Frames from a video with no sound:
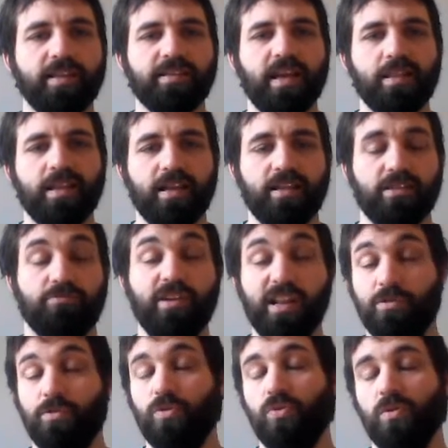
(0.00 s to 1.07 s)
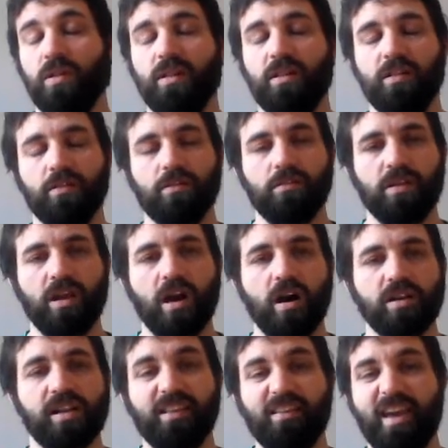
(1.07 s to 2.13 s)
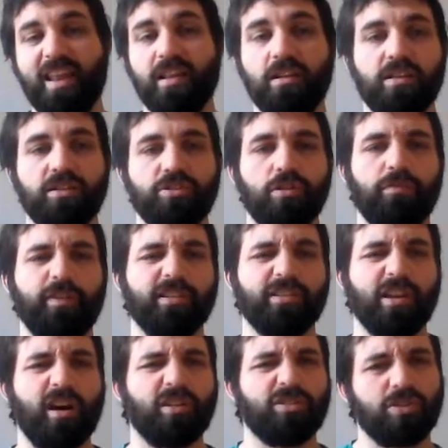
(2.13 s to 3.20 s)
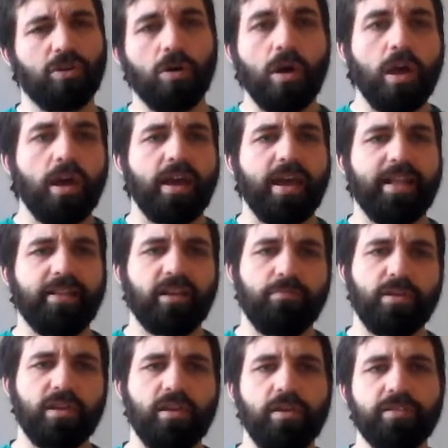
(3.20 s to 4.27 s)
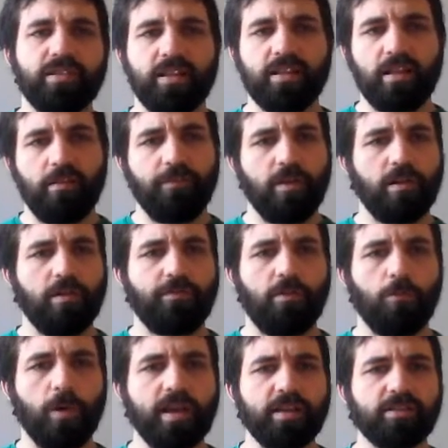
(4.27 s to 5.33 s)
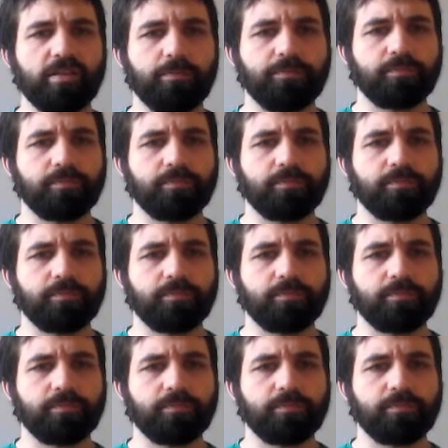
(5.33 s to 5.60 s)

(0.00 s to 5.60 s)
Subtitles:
I think it's a really cool little card, and again, another dual face card, so it can be used in a few different ways.